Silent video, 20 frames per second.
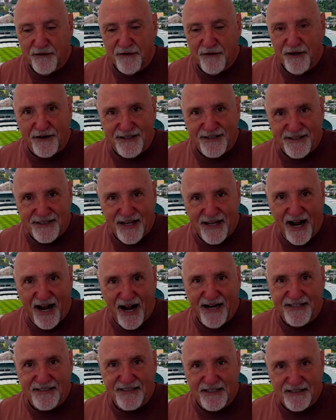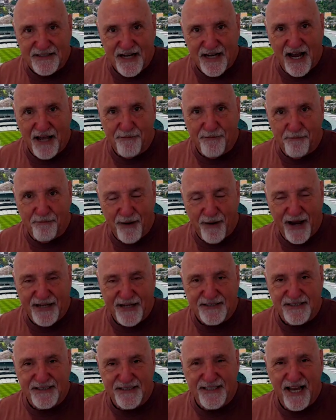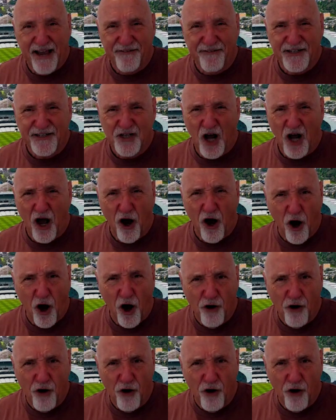on a day-to-day basis having to